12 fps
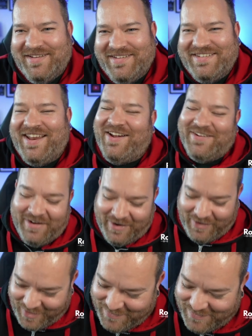
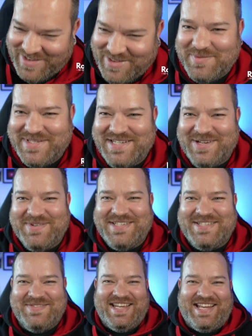No. Hopefully there will still be
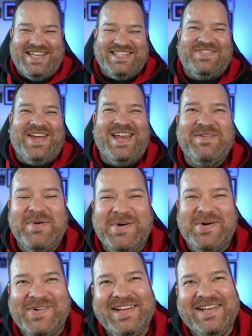some tickets
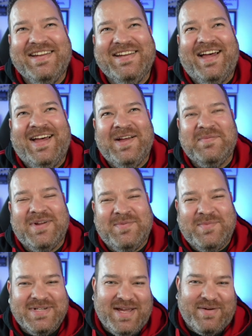available,
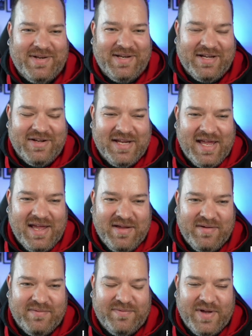and we're definitely going to
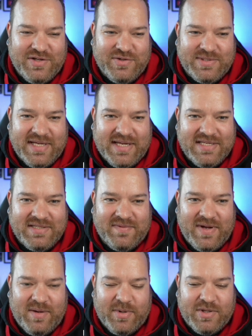have virtual tickets
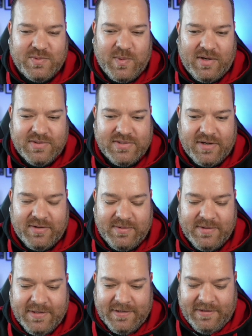available as well. So
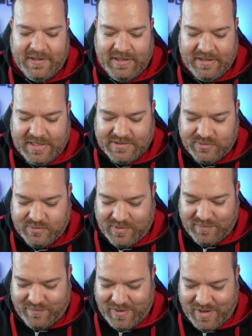that's all
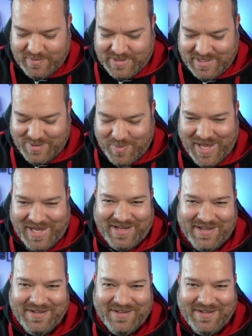confirmed and in the bag.